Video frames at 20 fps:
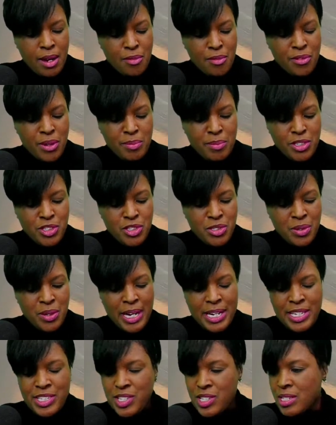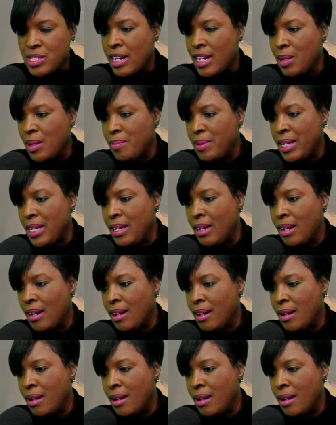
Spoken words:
From Detroit, she's going to be